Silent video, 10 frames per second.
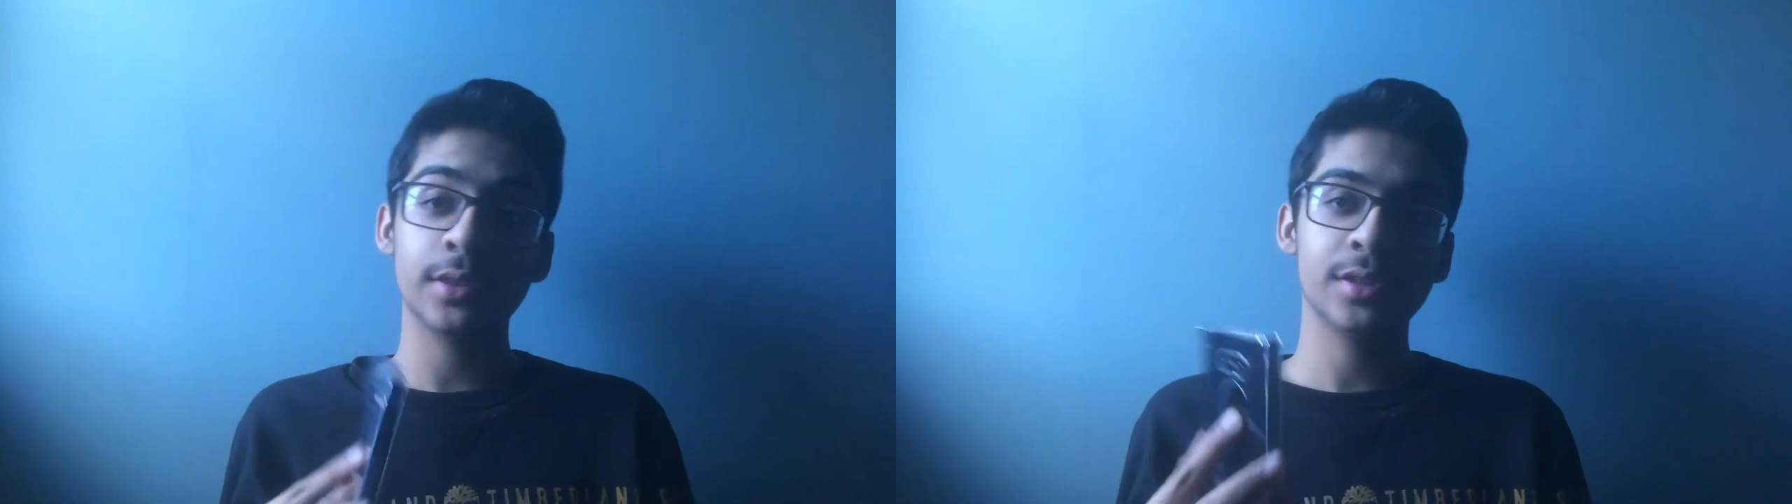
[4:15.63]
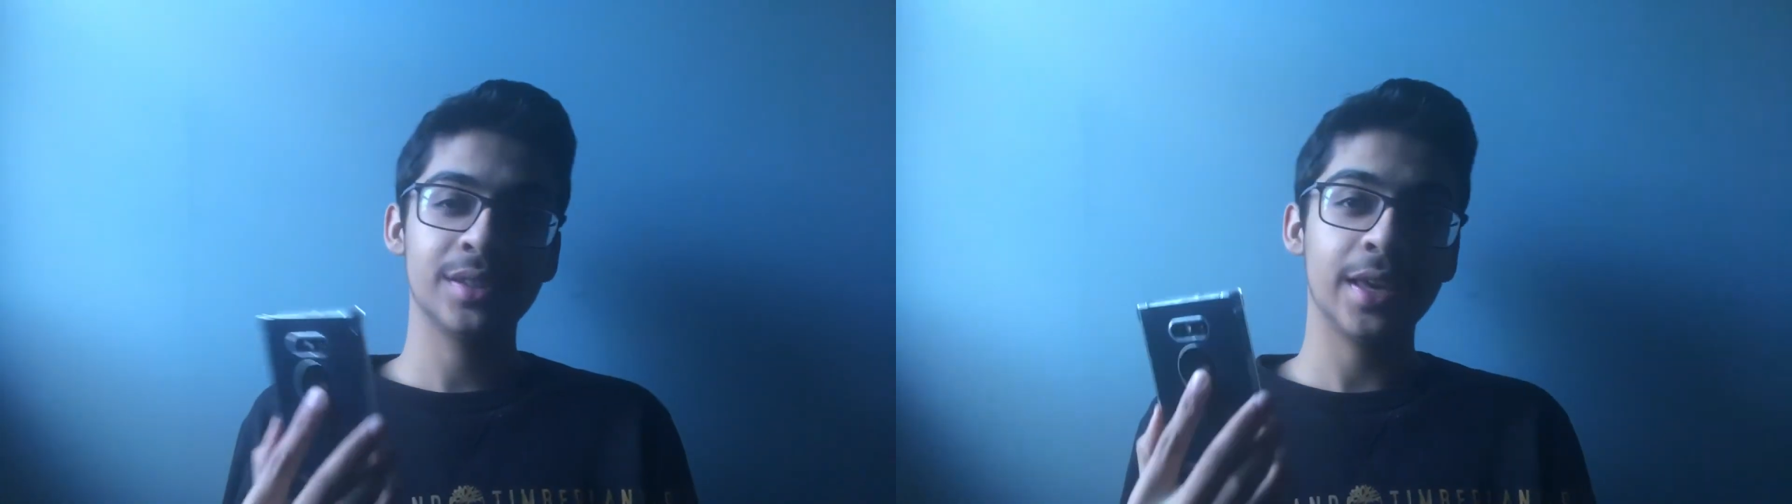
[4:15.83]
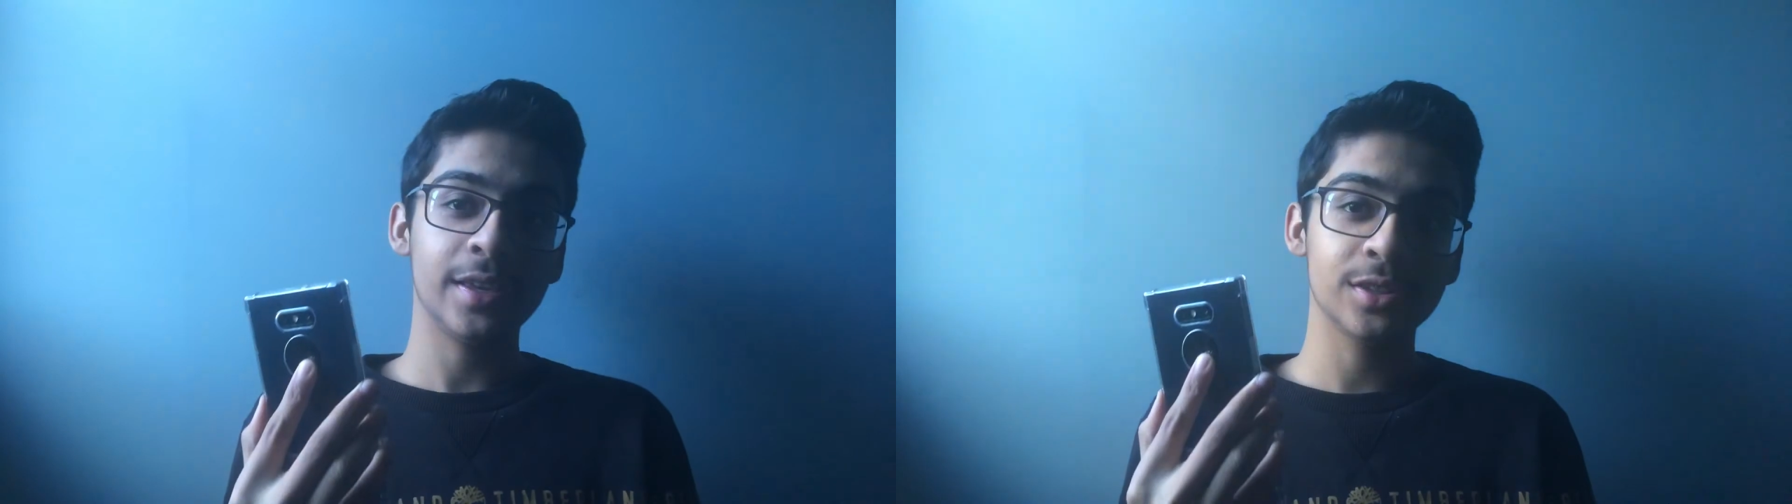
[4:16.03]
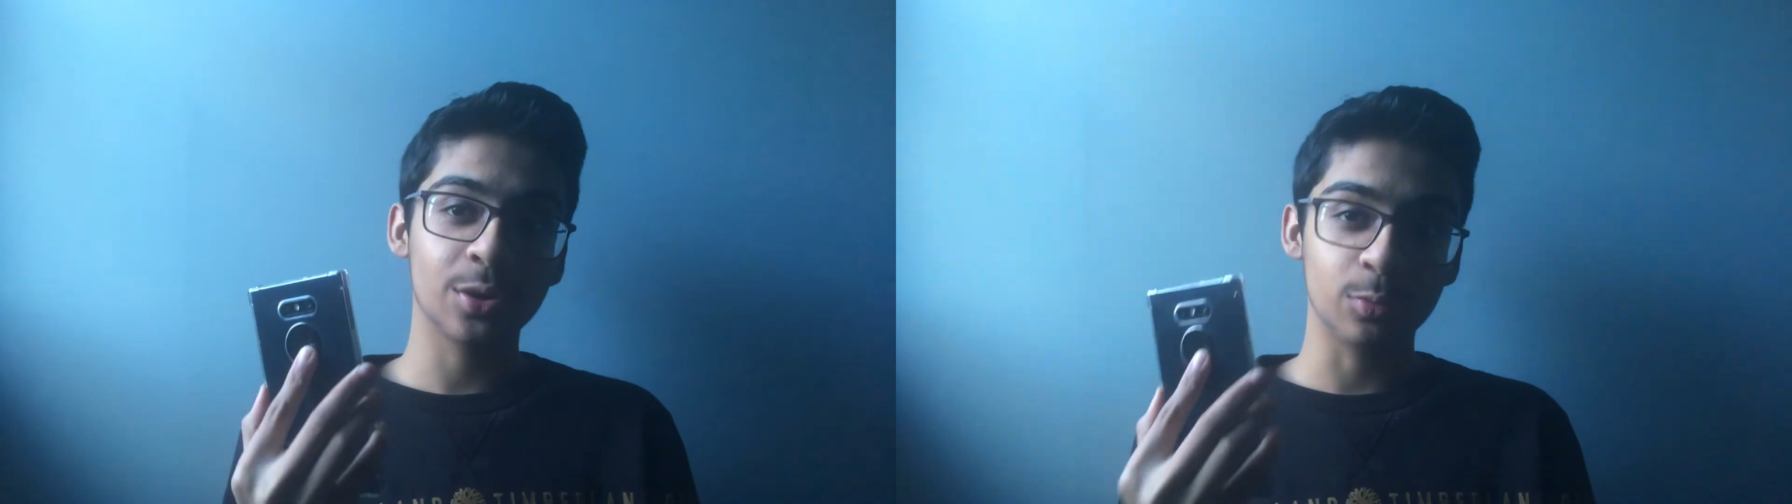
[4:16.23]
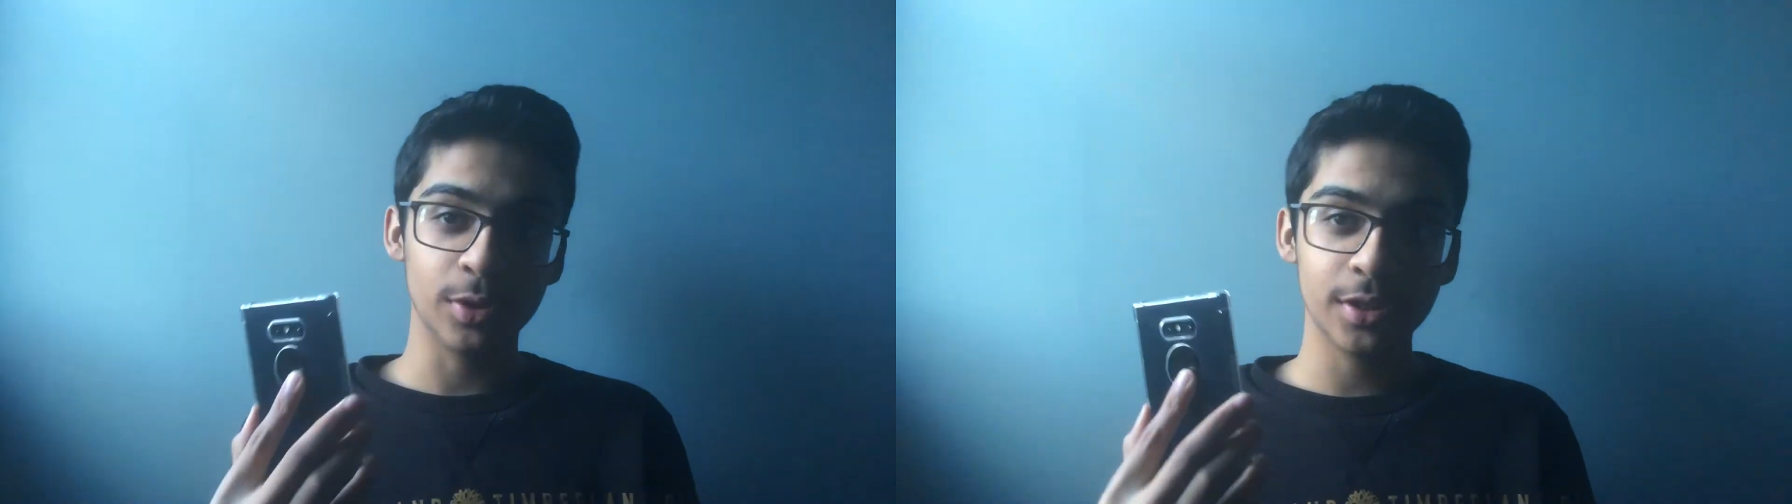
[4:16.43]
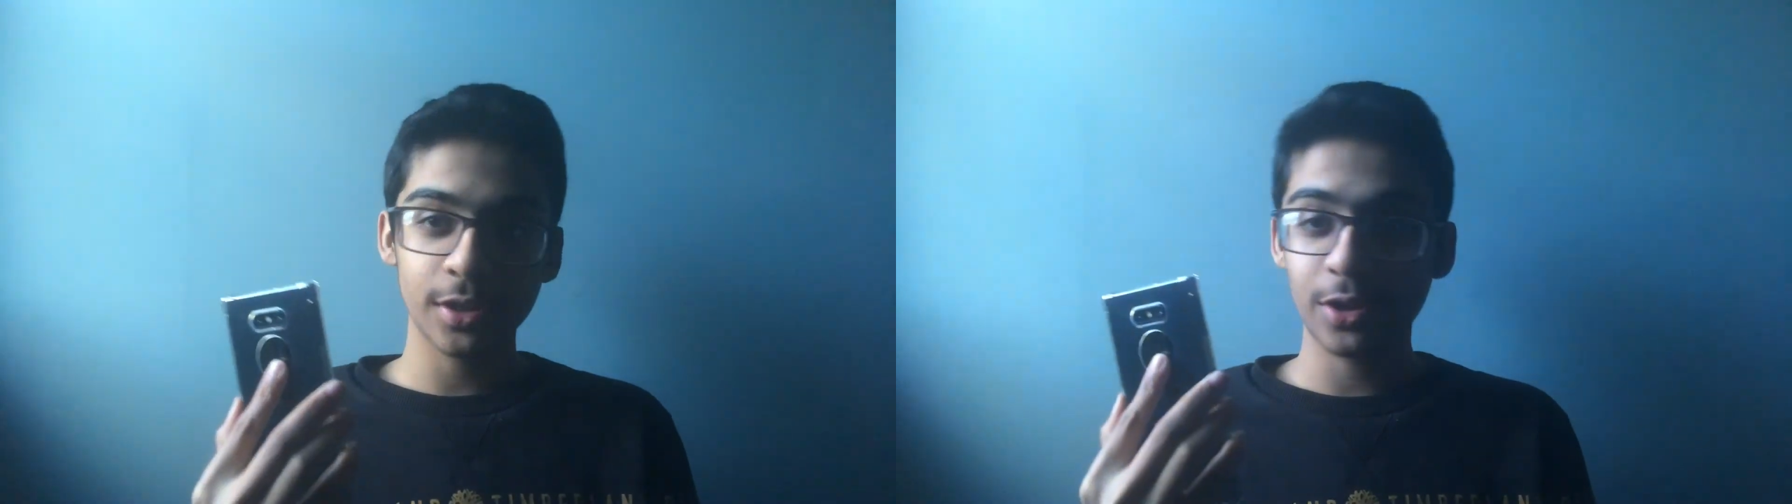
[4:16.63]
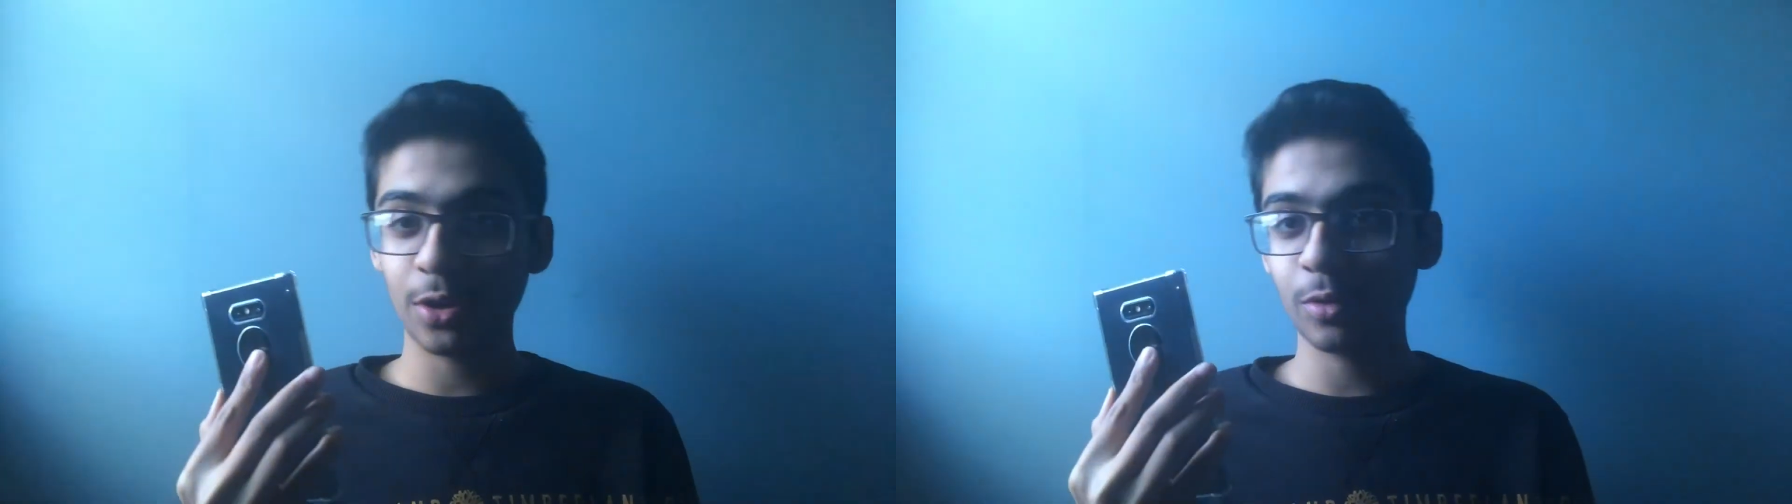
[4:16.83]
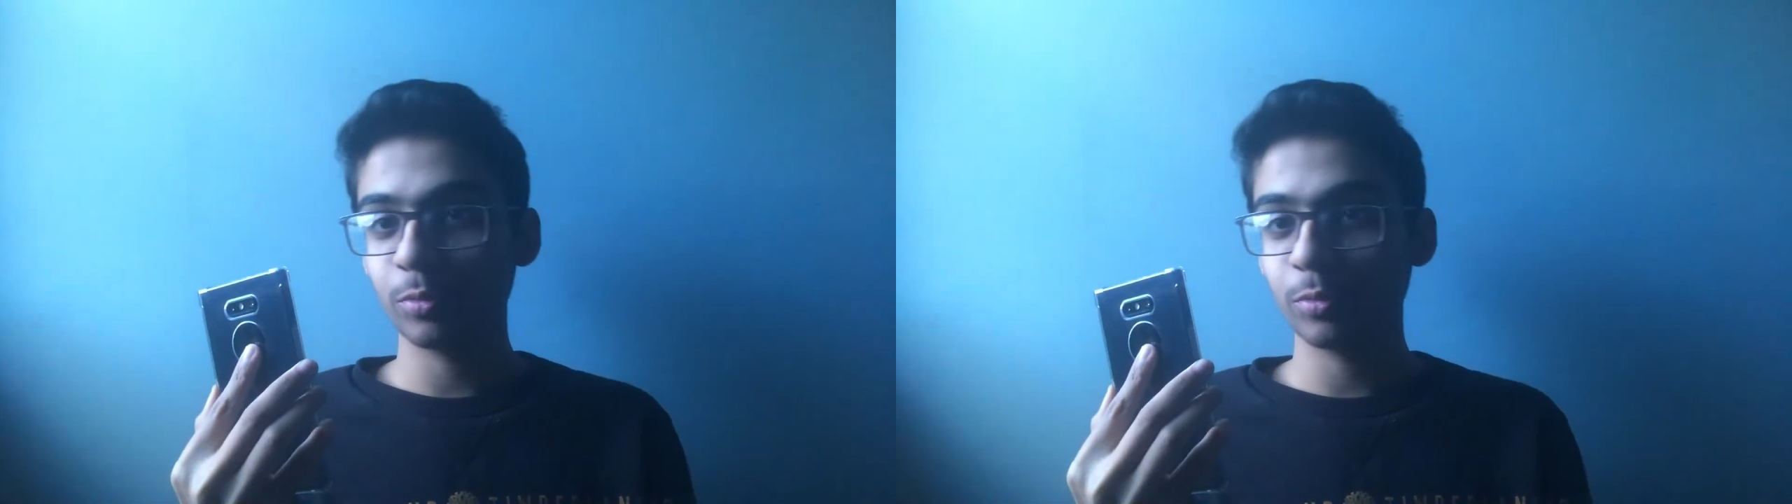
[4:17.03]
this case a week ago,